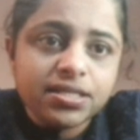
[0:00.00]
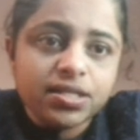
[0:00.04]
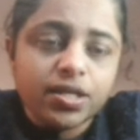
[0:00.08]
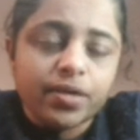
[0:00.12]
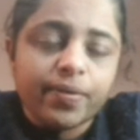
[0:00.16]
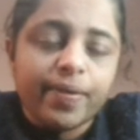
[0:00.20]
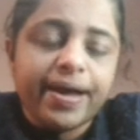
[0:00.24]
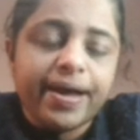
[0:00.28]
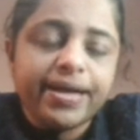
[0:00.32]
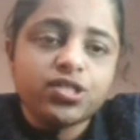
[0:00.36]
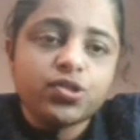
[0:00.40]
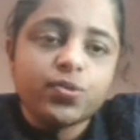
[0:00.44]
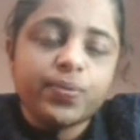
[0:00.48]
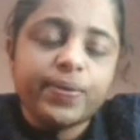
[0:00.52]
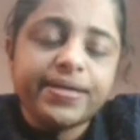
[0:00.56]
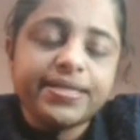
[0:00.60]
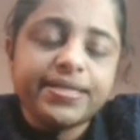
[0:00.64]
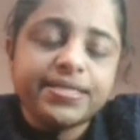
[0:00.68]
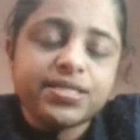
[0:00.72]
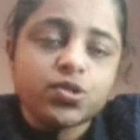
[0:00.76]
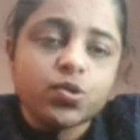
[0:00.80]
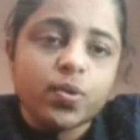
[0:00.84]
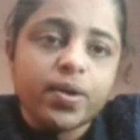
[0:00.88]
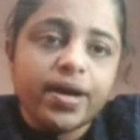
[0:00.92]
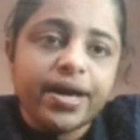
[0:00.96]
the writer
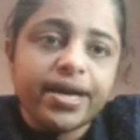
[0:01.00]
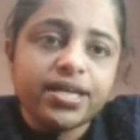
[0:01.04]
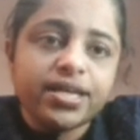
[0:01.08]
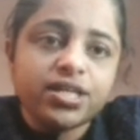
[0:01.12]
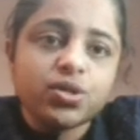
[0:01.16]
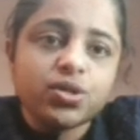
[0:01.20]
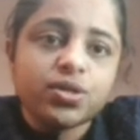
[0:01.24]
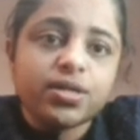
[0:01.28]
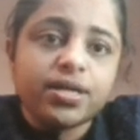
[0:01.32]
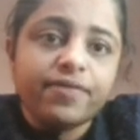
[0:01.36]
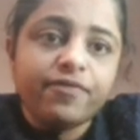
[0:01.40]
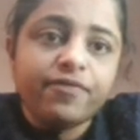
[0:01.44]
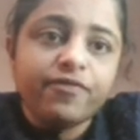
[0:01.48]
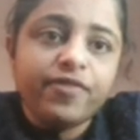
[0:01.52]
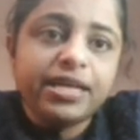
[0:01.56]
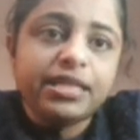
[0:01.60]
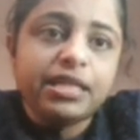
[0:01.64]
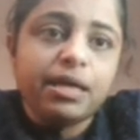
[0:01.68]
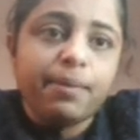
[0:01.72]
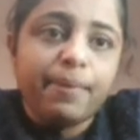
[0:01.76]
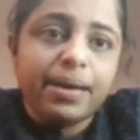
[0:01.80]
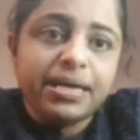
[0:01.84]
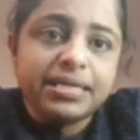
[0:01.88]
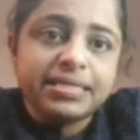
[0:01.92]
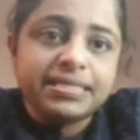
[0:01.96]
is trying to convey
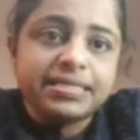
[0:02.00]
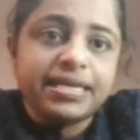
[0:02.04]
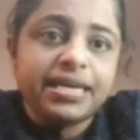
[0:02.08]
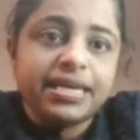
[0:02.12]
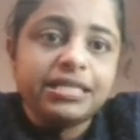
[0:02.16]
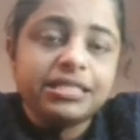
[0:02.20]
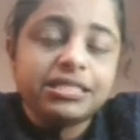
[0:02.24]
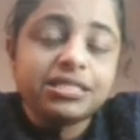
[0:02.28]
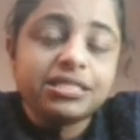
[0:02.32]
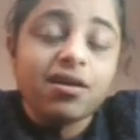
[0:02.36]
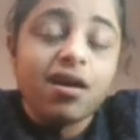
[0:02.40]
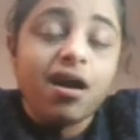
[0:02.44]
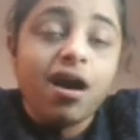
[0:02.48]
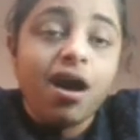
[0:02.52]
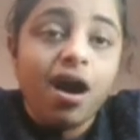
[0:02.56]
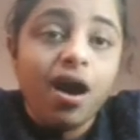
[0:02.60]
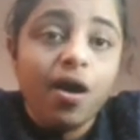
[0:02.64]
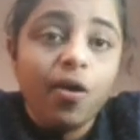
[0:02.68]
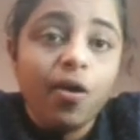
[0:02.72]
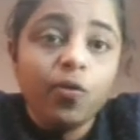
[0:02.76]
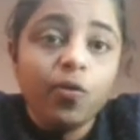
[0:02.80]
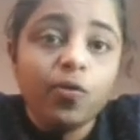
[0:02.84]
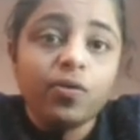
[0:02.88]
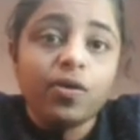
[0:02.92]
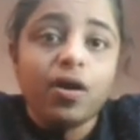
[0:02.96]
the message
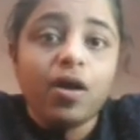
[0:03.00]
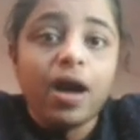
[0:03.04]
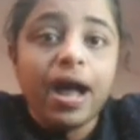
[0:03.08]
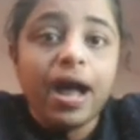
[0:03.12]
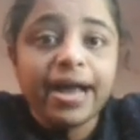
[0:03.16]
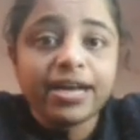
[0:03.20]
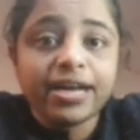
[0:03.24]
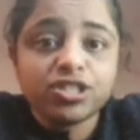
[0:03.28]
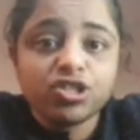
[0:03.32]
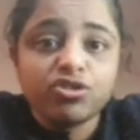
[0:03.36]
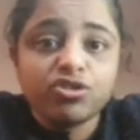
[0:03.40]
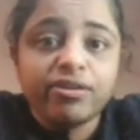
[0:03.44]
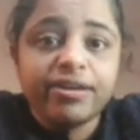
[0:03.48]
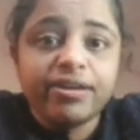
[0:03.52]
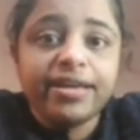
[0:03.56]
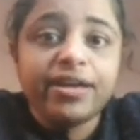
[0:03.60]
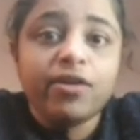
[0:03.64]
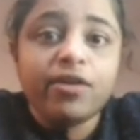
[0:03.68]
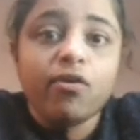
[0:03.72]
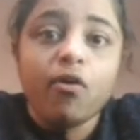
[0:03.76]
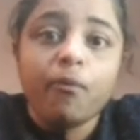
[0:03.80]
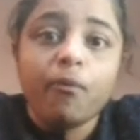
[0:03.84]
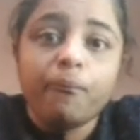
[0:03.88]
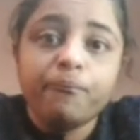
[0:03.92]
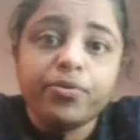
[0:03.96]
how actually
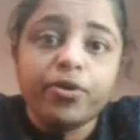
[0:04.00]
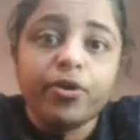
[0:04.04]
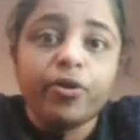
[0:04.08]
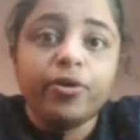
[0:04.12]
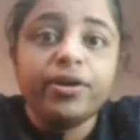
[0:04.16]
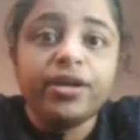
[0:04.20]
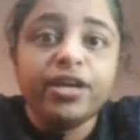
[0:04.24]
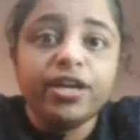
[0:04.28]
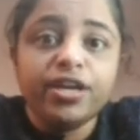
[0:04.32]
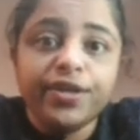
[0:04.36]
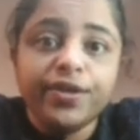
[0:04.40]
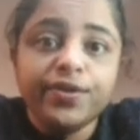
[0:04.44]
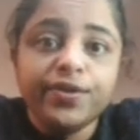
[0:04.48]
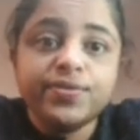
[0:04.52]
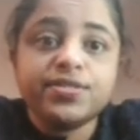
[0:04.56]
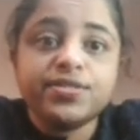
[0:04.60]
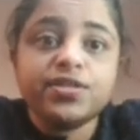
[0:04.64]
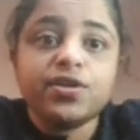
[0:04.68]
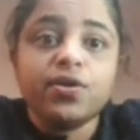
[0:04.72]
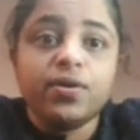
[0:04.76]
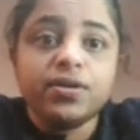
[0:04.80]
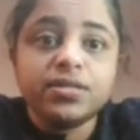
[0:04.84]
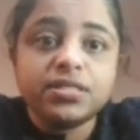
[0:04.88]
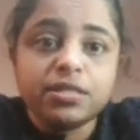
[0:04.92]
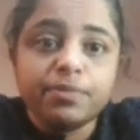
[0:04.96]
opioid-induced
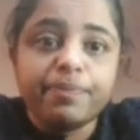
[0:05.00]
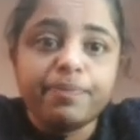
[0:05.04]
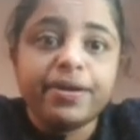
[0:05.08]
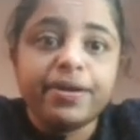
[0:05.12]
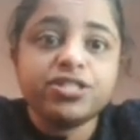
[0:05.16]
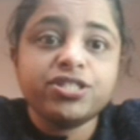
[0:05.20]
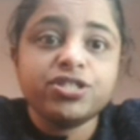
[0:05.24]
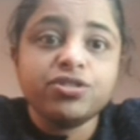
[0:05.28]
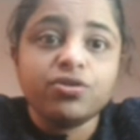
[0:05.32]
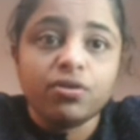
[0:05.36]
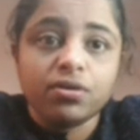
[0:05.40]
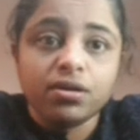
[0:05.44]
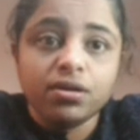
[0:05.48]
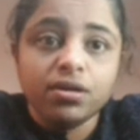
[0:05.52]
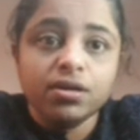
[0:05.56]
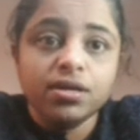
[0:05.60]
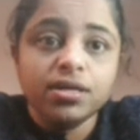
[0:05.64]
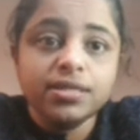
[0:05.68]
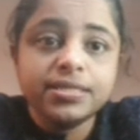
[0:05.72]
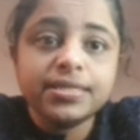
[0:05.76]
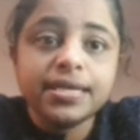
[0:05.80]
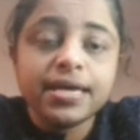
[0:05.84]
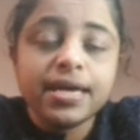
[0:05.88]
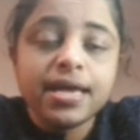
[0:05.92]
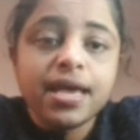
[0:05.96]
constipation
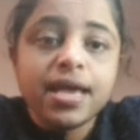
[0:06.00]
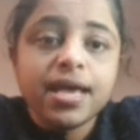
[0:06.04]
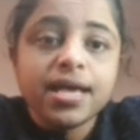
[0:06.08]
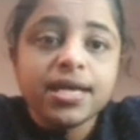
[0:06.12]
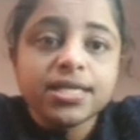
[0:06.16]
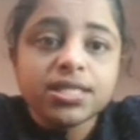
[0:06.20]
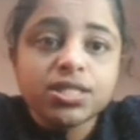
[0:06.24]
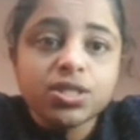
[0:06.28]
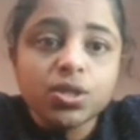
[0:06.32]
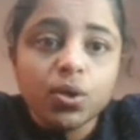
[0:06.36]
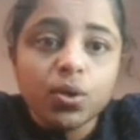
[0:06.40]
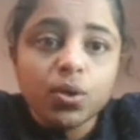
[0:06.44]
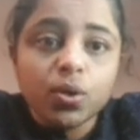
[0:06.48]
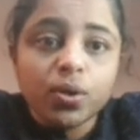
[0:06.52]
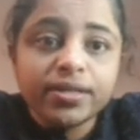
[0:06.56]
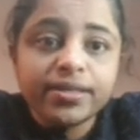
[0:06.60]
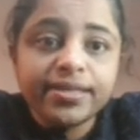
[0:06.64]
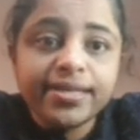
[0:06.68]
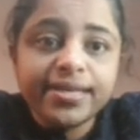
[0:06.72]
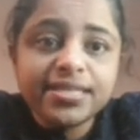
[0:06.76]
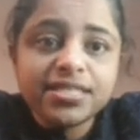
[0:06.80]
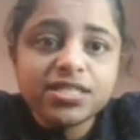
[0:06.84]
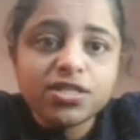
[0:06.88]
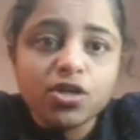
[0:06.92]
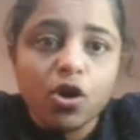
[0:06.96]
occurs. So
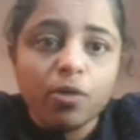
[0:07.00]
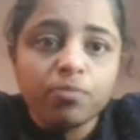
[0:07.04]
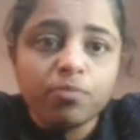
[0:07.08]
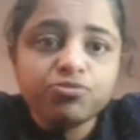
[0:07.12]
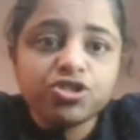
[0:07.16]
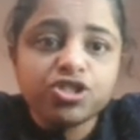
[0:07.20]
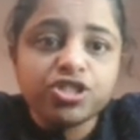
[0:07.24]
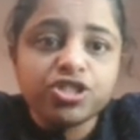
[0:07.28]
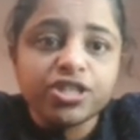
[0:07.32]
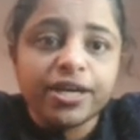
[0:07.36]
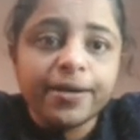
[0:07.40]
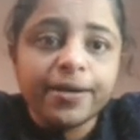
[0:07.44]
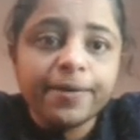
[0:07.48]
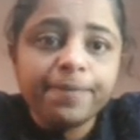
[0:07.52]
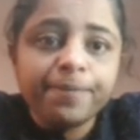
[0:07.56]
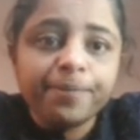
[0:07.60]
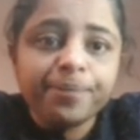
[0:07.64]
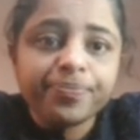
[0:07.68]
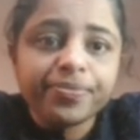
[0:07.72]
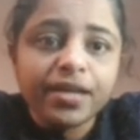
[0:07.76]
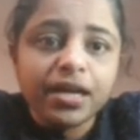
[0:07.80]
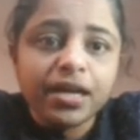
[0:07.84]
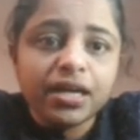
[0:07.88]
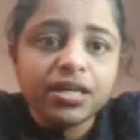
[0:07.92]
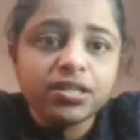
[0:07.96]
this option
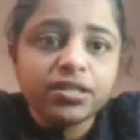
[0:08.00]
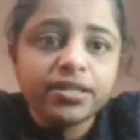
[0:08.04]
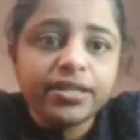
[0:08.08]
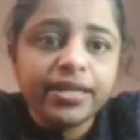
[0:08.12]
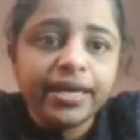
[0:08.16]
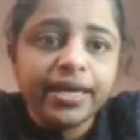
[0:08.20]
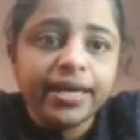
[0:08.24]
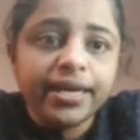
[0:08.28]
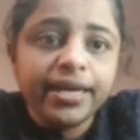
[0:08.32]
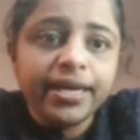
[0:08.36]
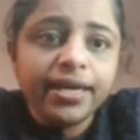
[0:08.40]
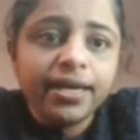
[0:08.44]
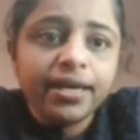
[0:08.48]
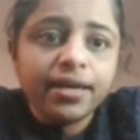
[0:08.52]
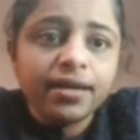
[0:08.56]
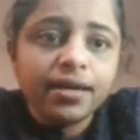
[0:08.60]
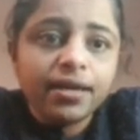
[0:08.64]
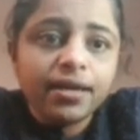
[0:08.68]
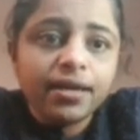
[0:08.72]
D